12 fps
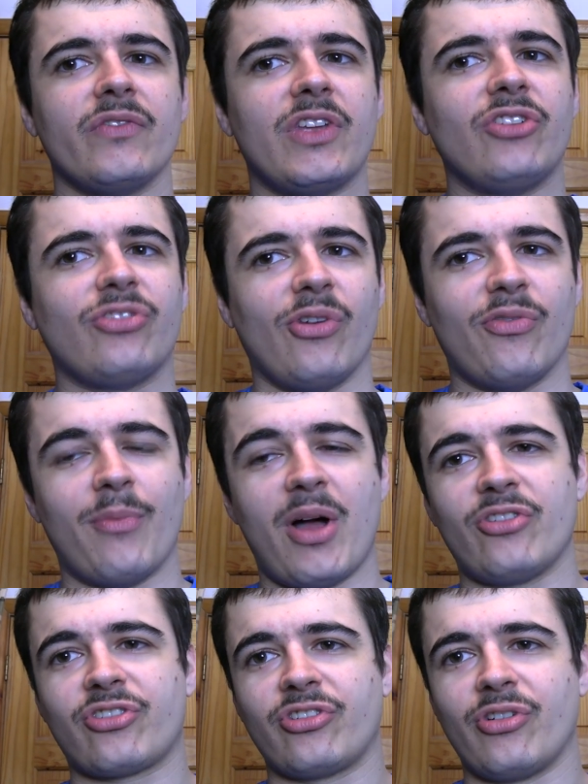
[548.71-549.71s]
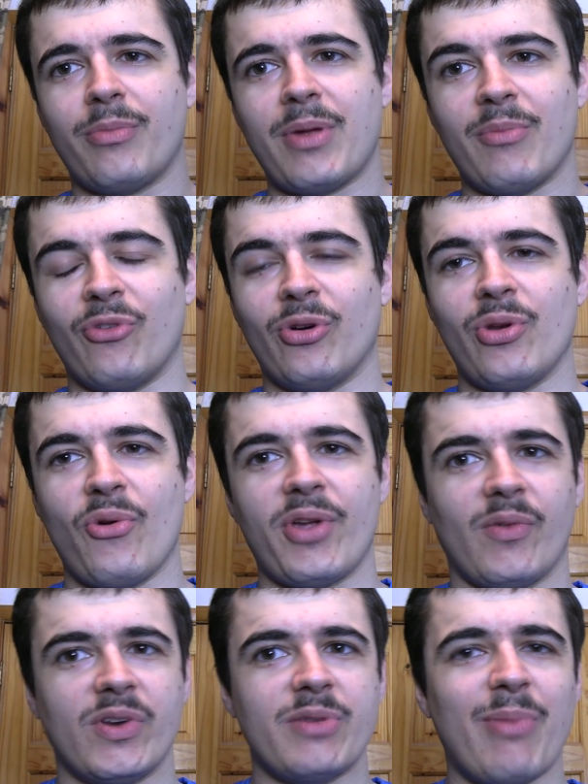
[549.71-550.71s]
These sort of masks are a bit more
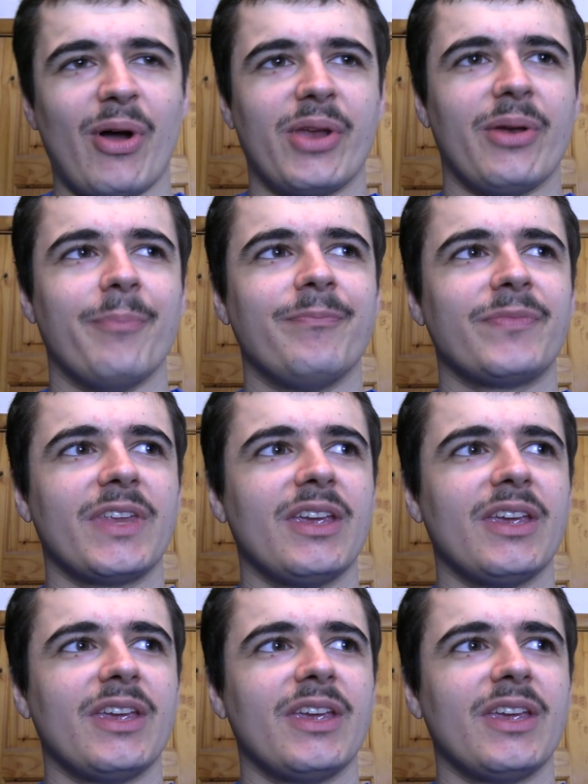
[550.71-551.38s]
annoying when you buy them.